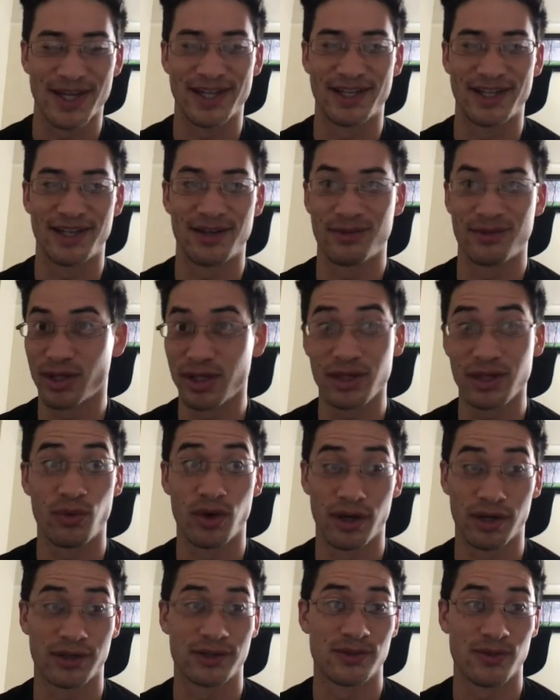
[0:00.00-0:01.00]
And it really
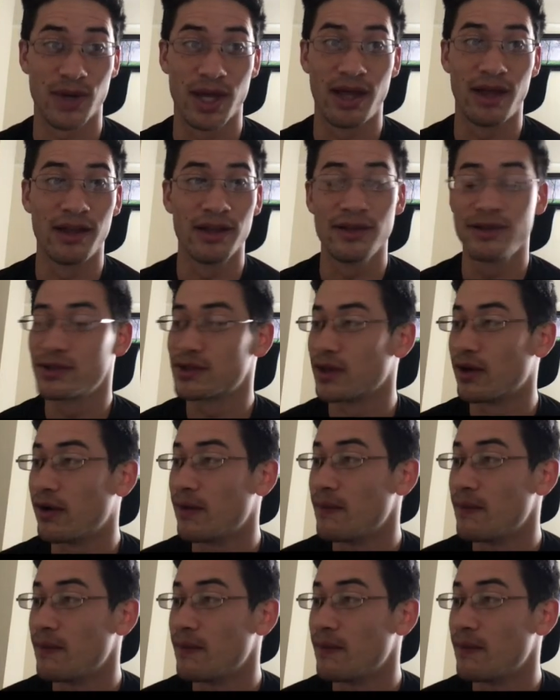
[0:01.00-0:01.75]
works well. So